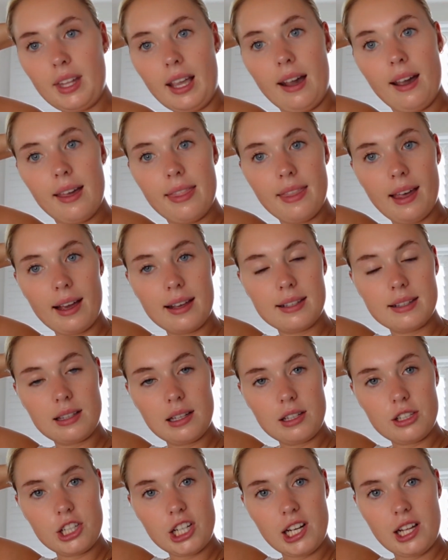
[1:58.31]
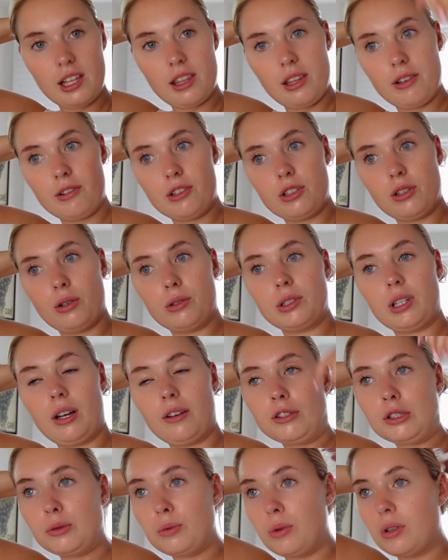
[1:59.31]
And that is literally the results
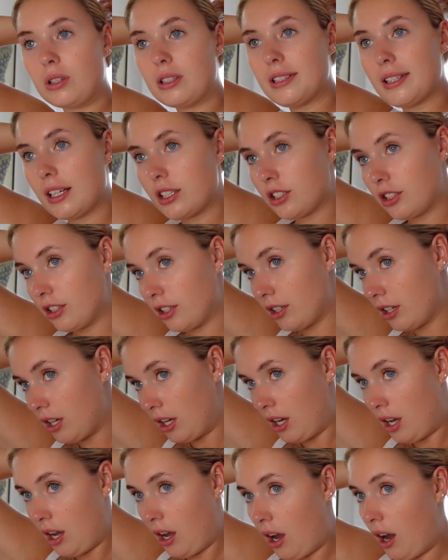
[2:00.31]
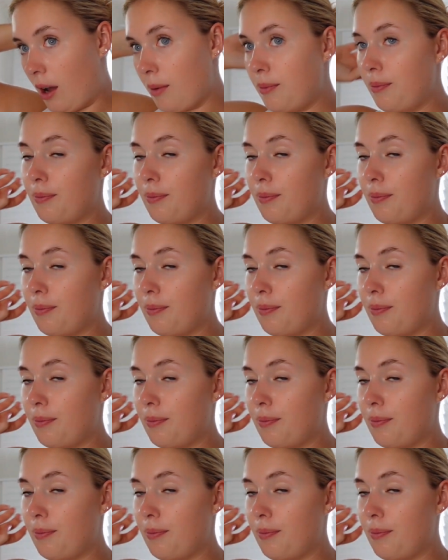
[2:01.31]
after one session. I